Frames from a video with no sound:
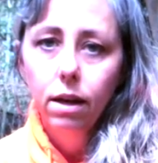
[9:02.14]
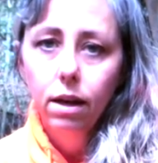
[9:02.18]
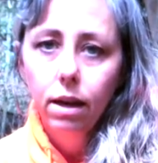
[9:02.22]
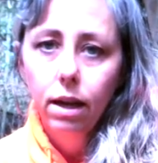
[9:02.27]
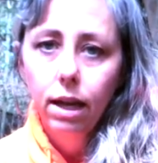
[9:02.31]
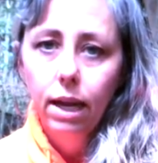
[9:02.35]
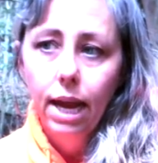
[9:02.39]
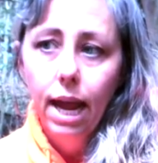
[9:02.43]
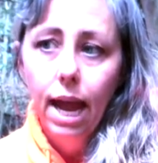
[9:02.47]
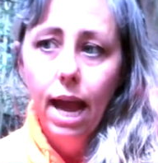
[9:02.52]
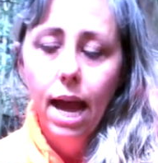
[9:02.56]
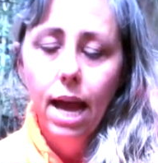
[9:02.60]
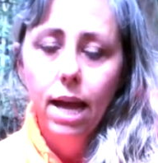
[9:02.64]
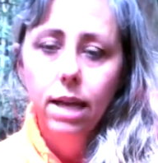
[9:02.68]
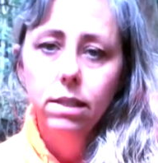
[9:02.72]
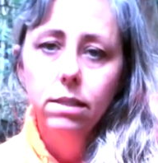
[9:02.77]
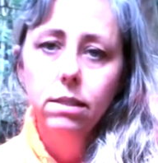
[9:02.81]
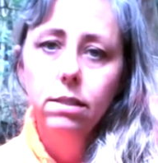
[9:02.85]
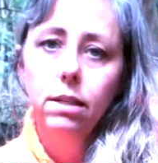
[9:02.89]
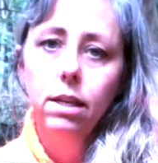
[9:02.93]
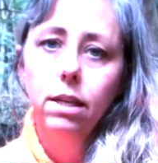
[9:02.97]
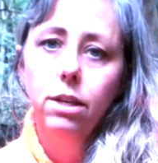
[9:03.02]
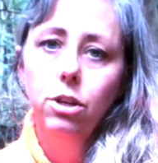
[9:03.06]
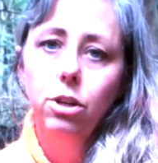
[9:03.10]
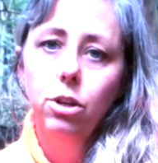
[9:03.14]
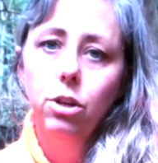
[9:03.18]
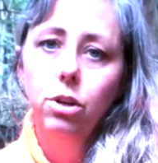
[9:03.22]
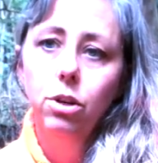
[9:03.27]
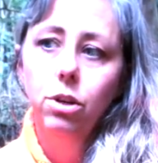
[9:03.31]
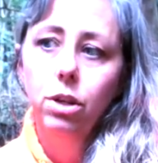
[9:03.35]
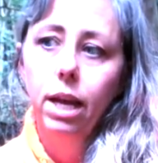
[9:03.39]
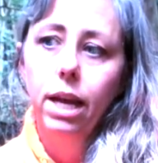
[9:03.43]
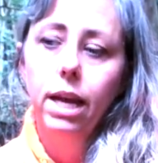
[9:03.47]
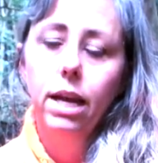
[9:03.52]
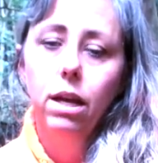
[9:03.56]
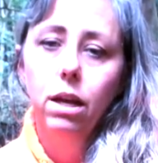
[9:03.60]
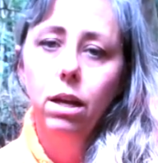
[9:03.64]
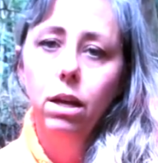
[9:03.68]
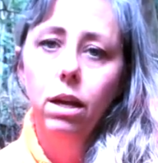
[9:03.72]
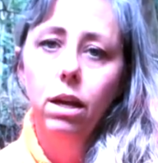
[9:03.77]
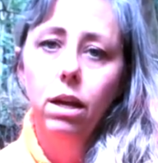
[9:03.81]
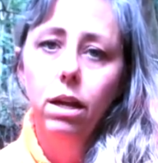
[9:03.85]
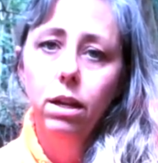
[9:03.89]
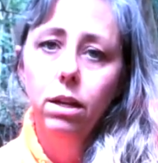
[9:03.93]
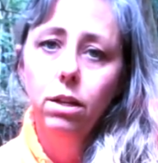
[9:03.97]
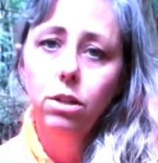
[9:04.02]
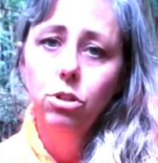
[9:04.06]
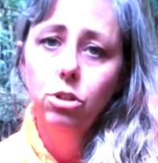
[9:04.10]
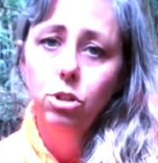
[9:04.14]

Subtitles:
an ass and you're like in